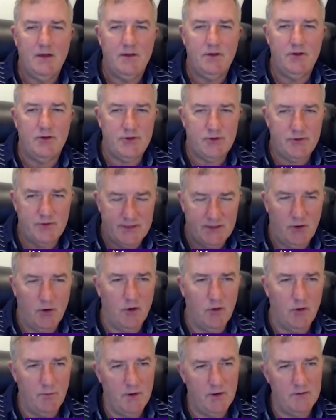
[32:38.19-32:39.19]
your stress
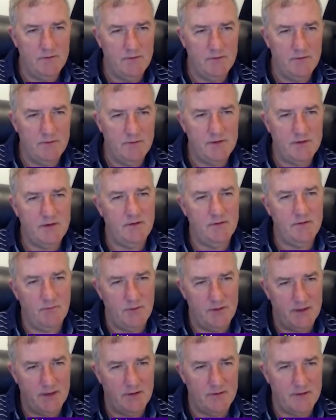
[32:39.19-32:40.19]
hormones, what
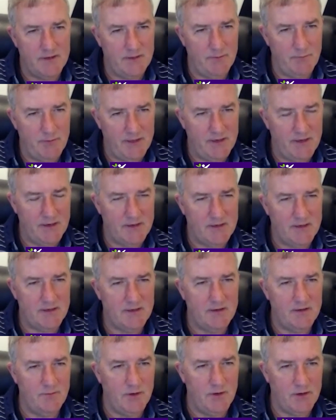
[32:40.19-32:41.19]
they call the sympathetic
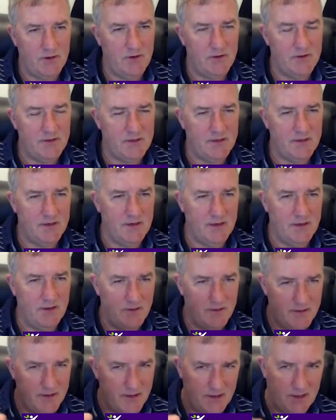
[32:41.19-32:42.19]
system, are constantly
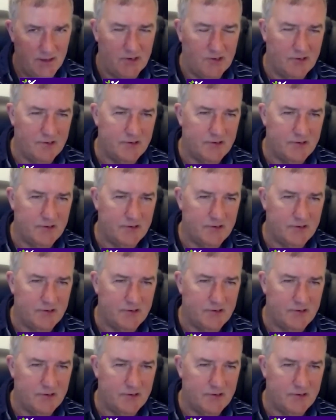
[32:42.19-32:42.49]
on alert,